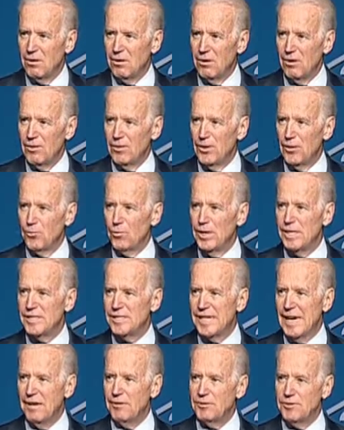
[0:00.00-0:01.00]
or they
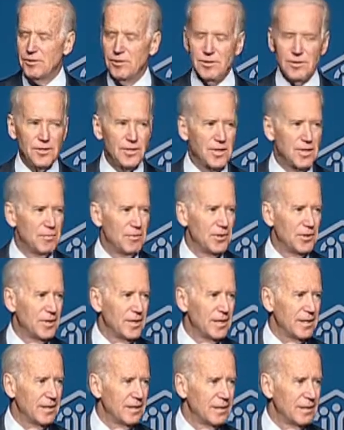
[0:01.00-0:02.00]
reached out to you in the
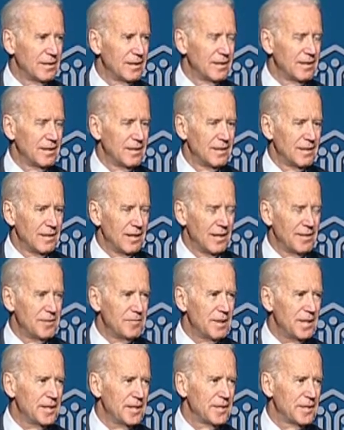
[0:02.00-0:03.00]
community, and you
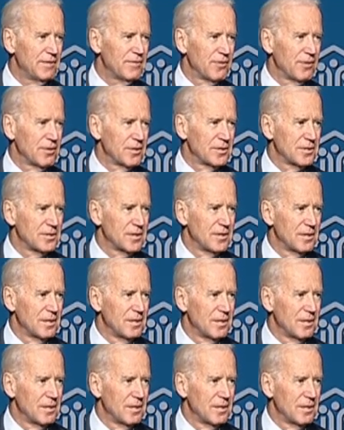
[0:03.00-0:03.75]
made a difference.